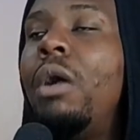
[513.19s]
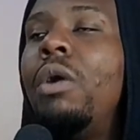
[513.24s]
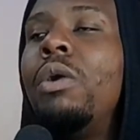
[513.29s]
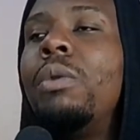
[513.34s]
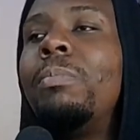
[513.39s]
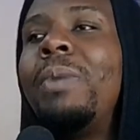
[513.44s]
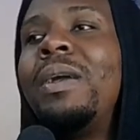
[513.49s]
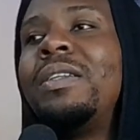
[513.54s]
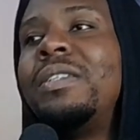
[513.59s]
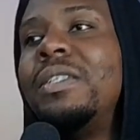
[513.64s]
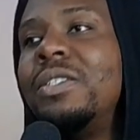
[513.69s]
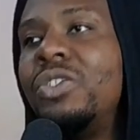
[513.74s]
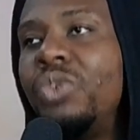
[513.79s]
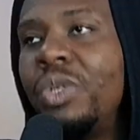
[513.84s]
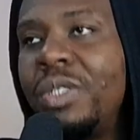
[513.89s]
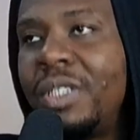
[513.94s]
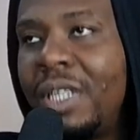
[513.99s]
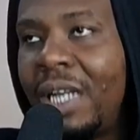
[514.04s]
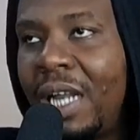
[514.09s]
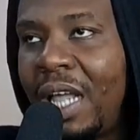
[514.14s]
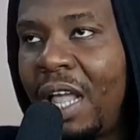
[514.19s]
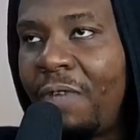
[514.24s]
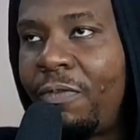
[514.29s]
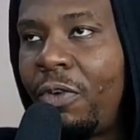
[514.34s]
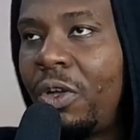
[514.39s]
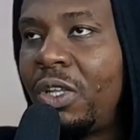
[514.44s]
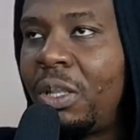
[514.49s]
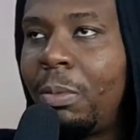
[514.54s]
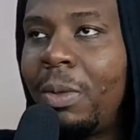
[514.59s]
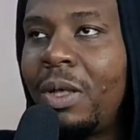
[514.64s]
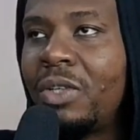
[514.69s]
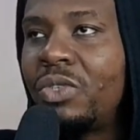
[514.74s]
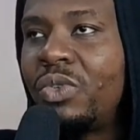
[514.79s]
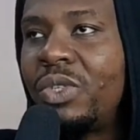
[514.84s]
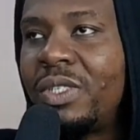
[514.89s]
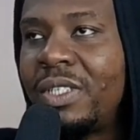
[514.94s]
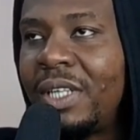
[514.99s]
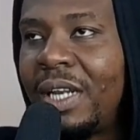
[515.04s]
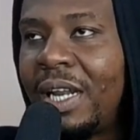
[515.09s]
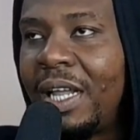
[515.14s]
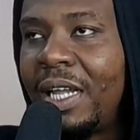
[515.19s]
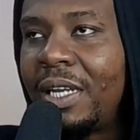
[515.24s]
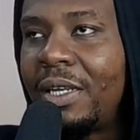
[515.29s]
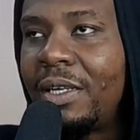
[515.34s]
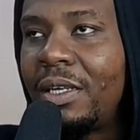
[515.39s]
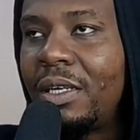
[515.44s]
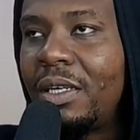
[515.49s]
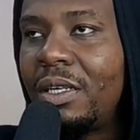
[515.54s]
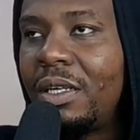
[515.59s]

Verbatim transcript: Oh, imagine Switzerland. I forgot about Switzerland.